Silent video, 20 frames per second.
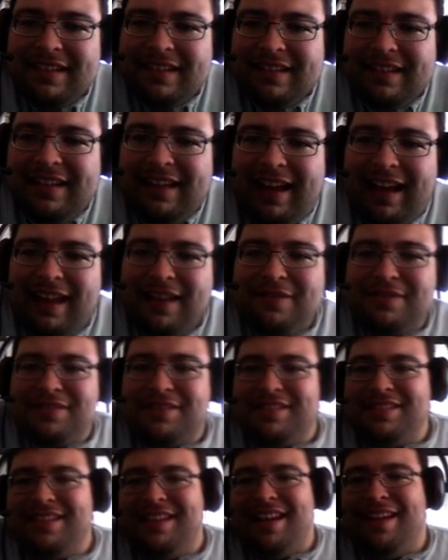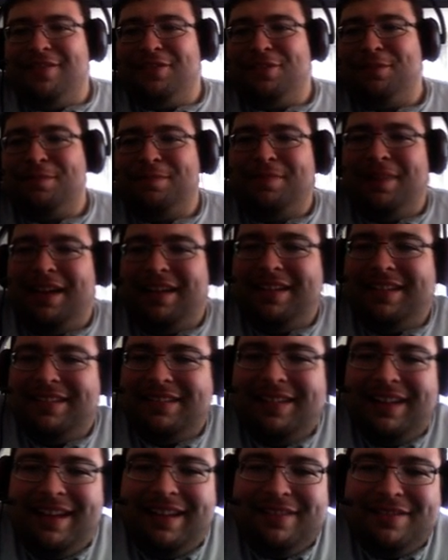I was never.
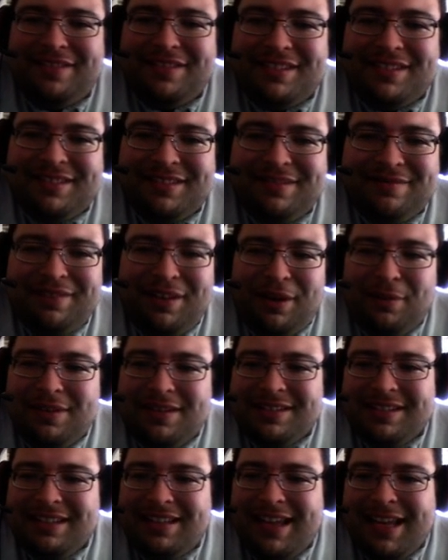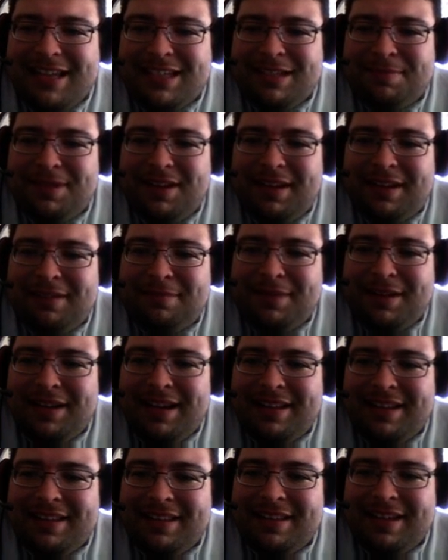I was always the last pick, but I
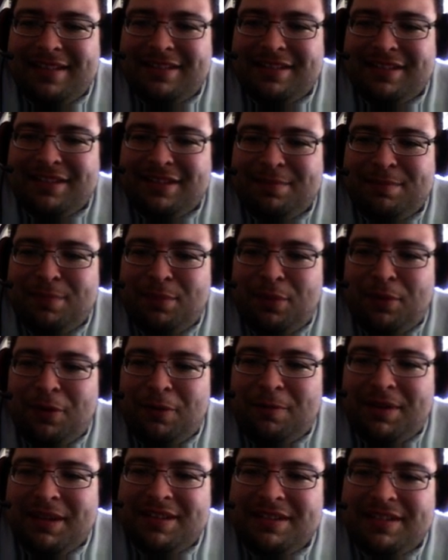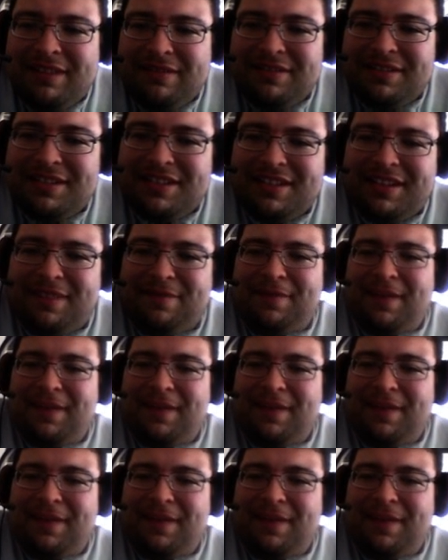think that's just more because I was the fat,